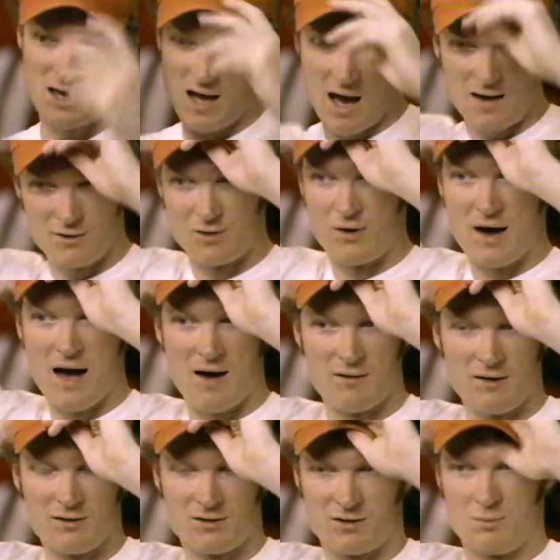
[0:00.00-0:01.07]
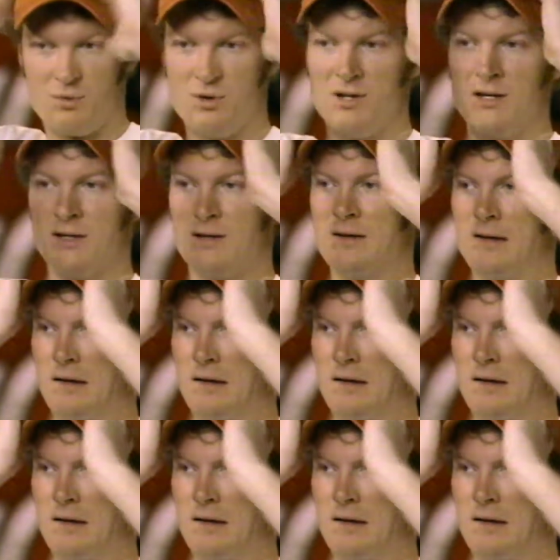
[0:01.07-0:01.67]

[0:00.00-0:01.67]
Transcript: I don't know how else to put it.